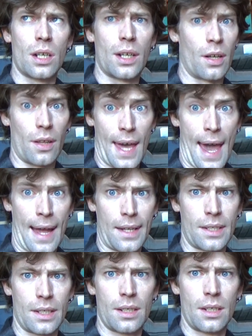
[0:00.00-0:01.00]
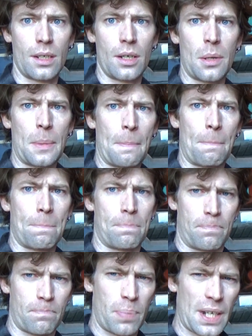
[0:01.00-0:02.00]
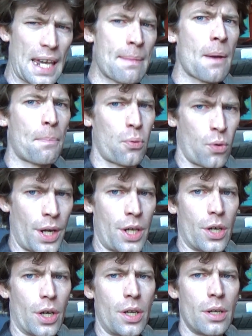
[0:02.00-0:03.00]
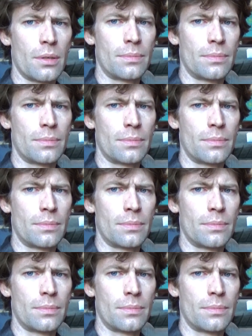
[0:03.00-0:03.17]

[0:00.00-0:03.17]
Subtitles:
and all that. But it came out pretty good.